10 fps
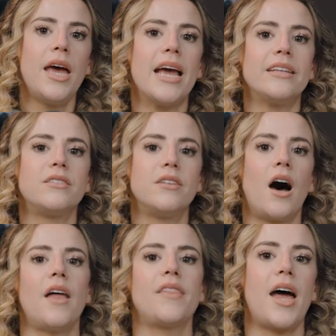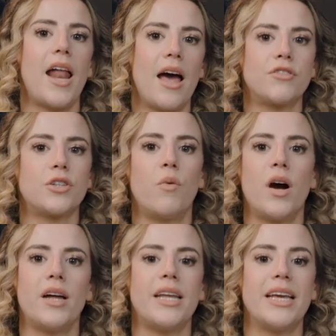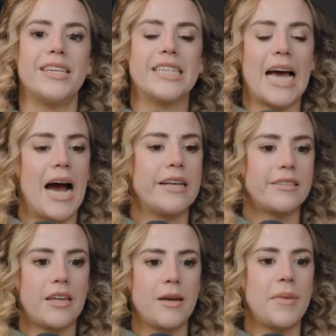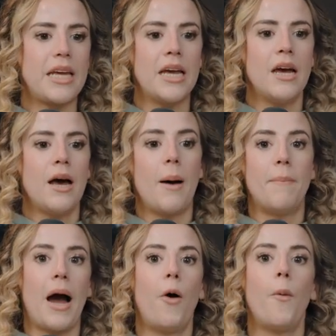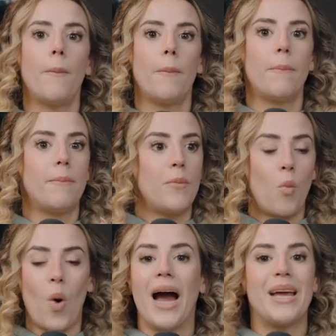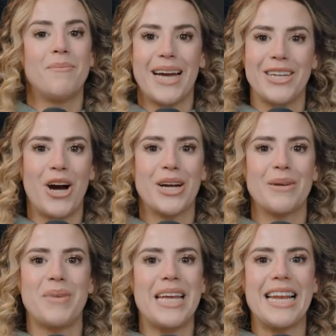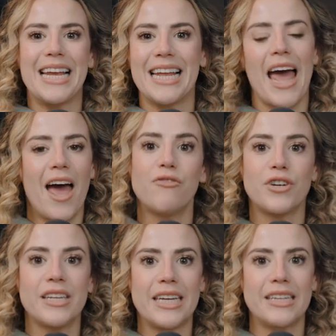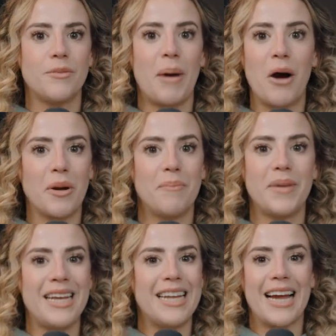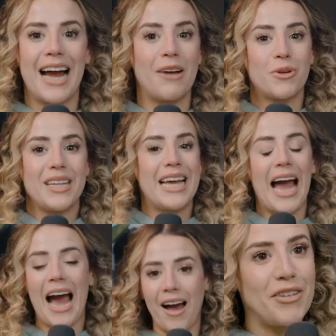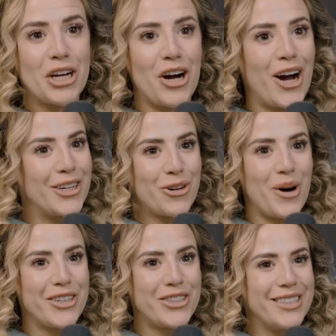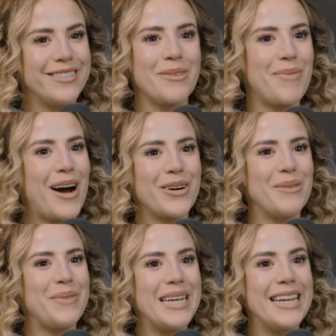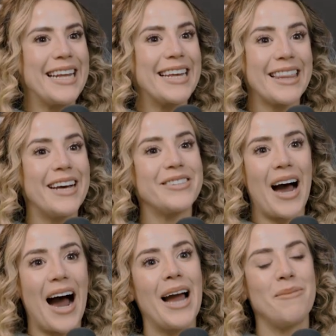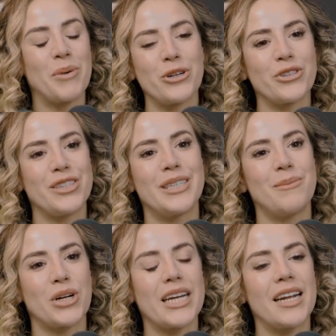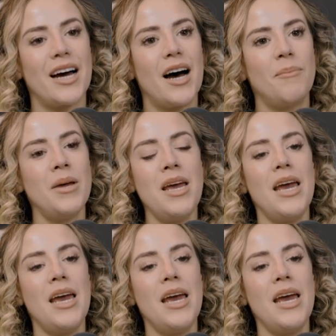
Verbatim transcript: it's not that everyone is asking me about why am I not competing and everything is about competing. I really haven't gotten questions about competing unless I personally bring it up.